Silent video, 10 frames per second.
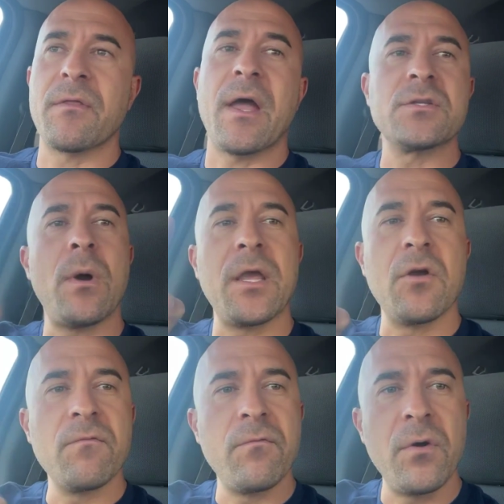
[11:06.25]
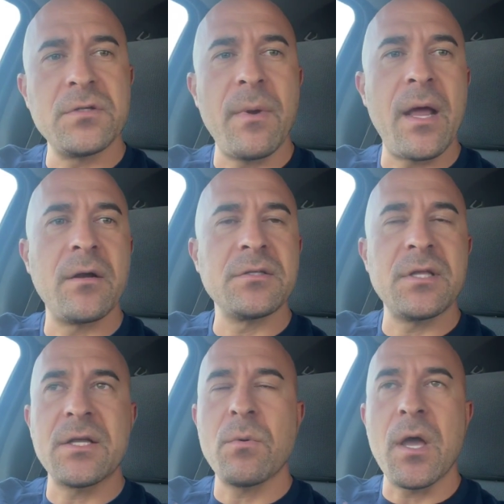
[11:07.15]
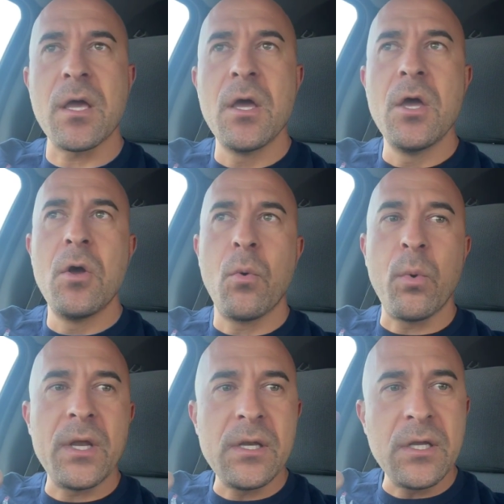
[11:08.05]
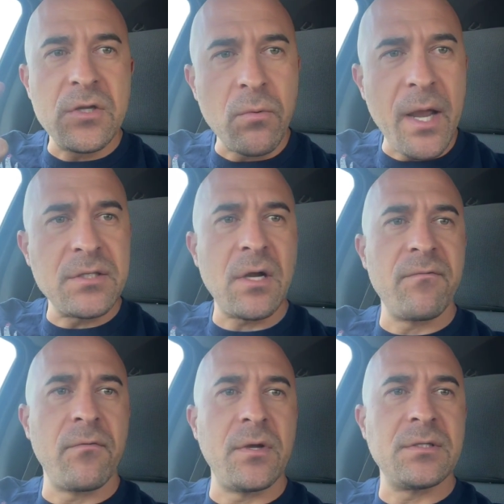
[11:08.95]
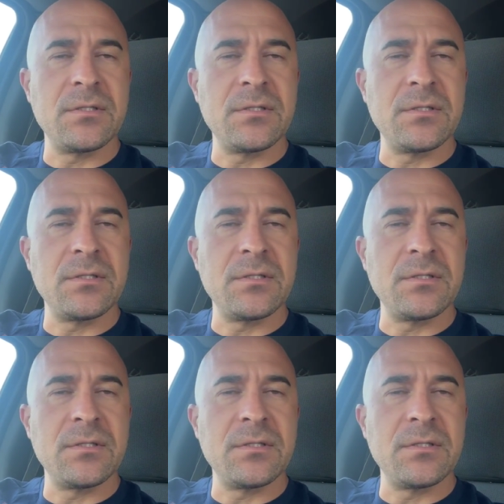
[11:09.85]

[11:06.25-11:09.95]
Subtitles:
That's why your voice matters. That's why we need to raise our voices.